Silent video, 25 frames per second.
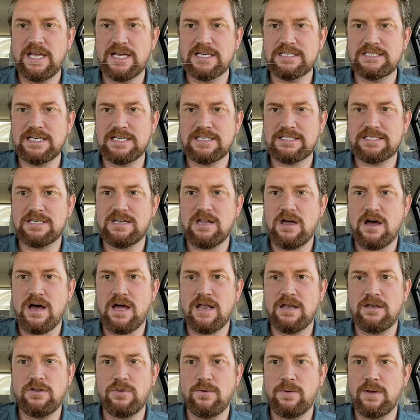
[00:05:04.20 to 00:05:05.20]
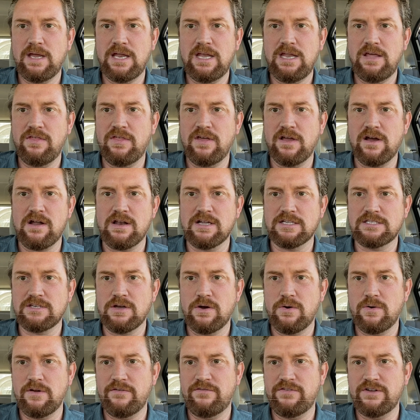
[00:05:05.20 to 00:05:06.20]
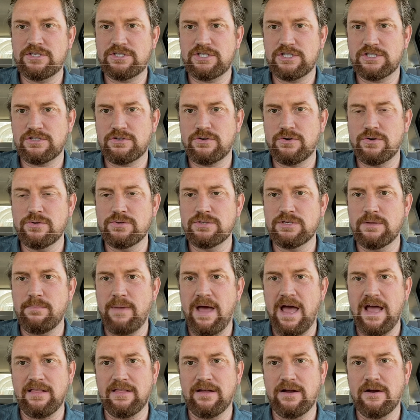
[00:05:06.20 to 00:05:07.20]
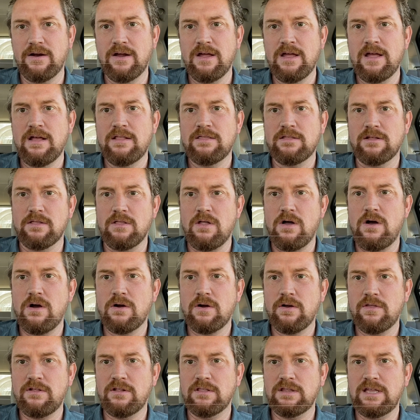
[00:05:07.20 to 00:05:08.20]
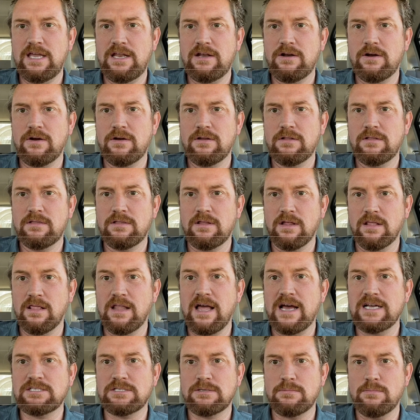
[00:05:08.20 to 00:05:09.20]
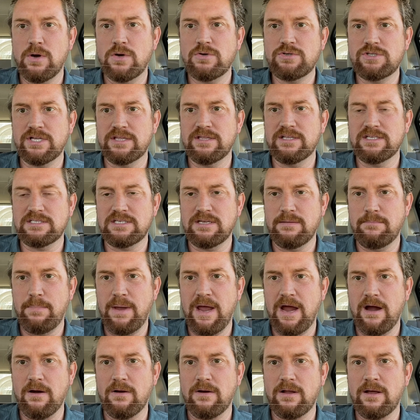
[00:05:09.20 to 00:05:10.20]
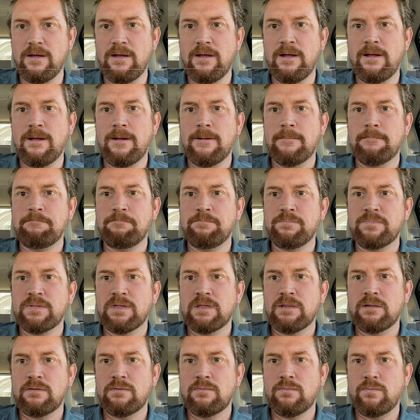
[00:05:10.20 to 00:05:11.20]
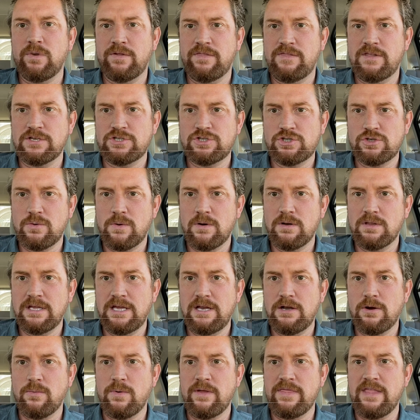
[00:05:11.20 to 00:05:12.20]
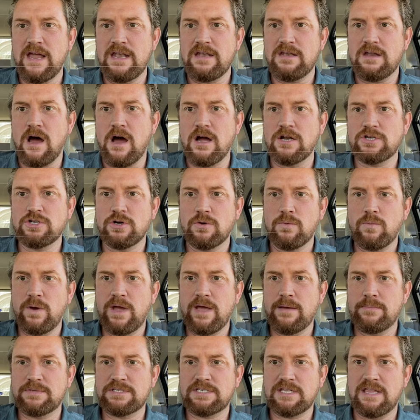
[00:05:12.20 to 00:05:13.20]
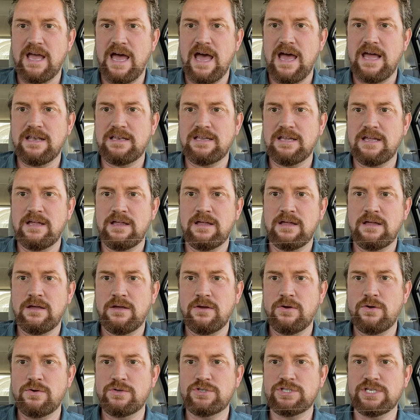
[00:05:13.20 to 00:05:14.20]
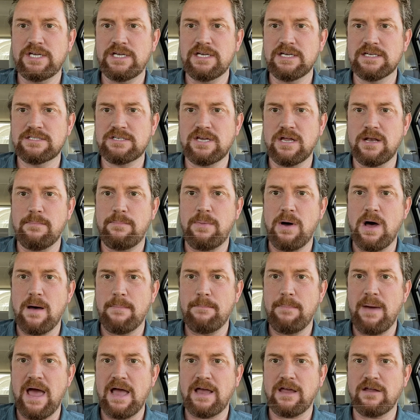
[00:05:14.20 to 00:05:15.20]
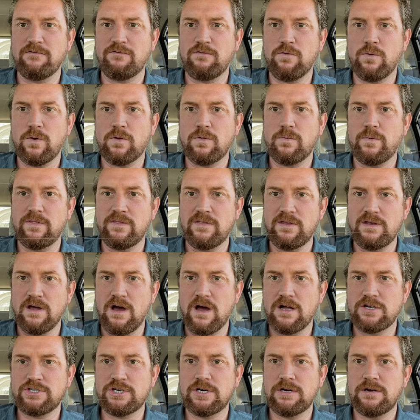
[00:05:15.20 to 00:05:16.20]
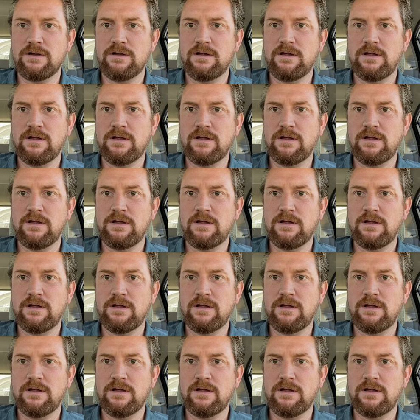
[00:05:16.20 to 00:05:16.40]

is it's not doing anything on its own if it's just cruising back there. The longer the leader, the less motion that's impaired. With this short leader, when that dodger whips, that hoochie is gonna pop back and forth with the dodger.